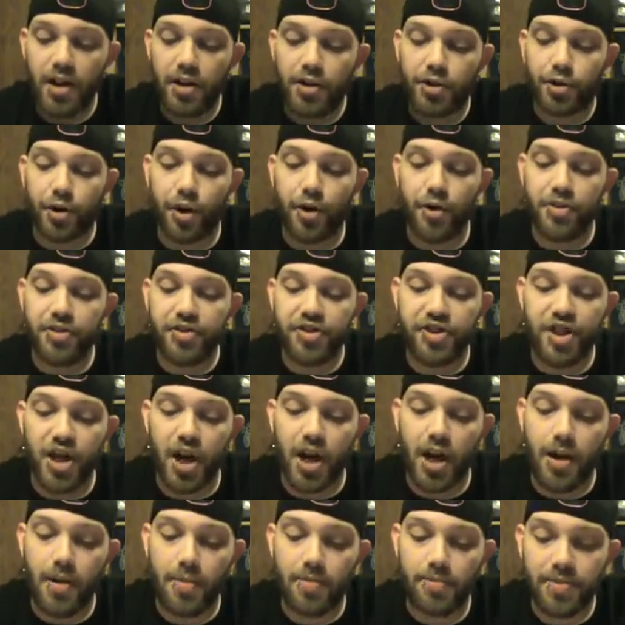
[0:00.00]
Truth
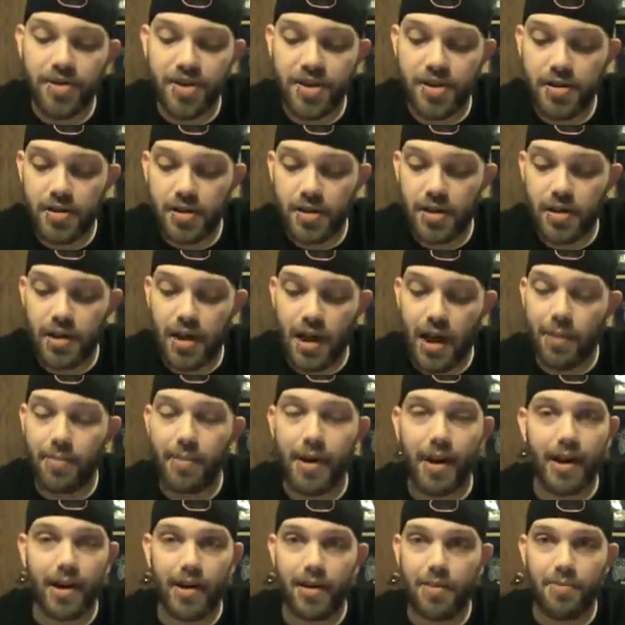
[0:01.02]
jumps. I'm
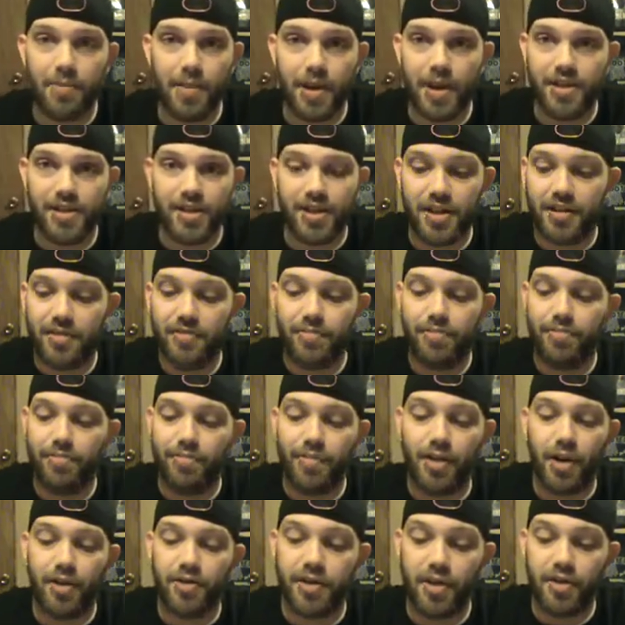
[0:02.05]
not going to mention
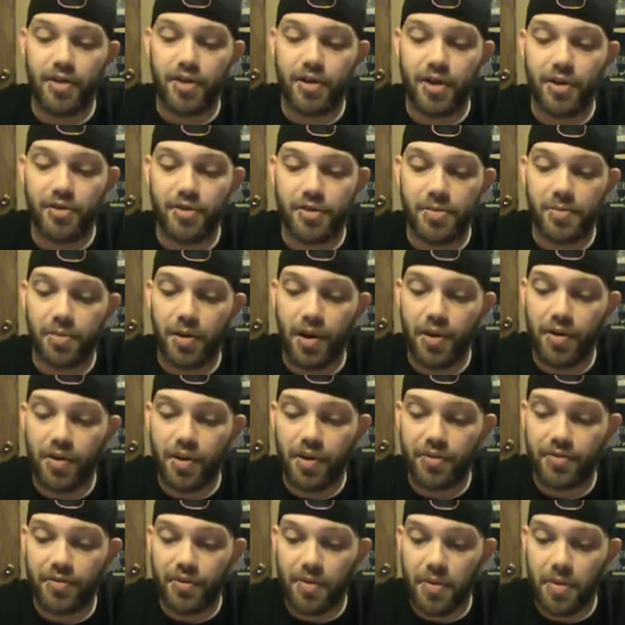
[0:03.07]
those other two
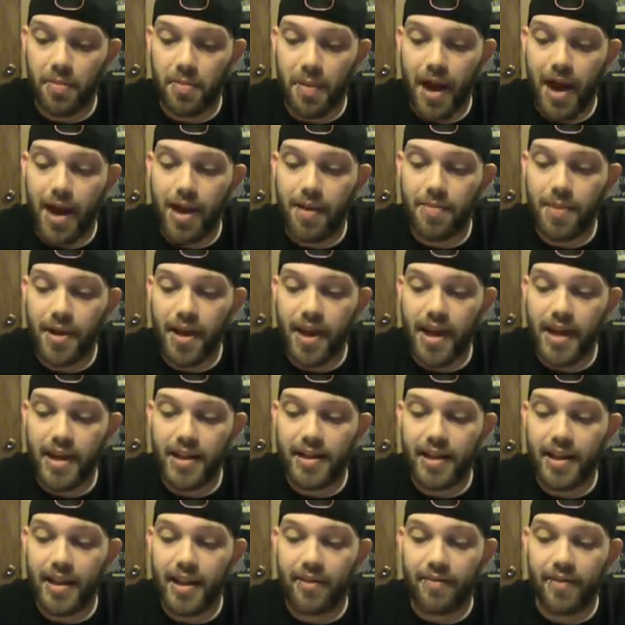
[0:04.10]
jabronis from the Miami
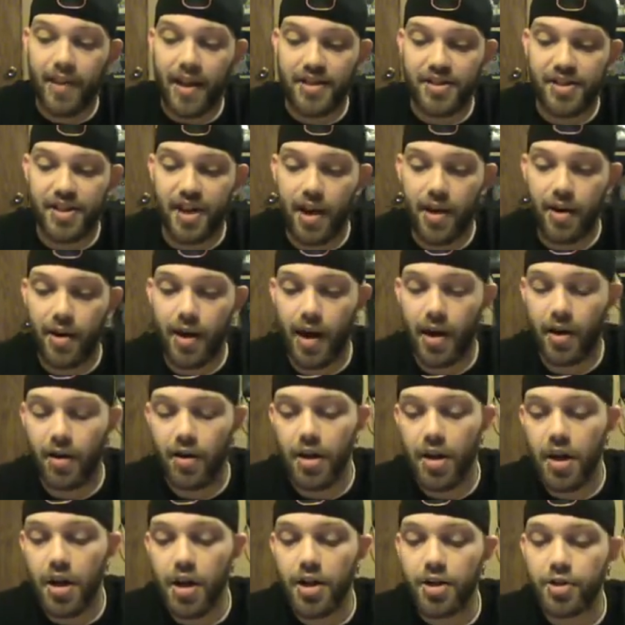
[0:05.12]
Heat to give that shout out.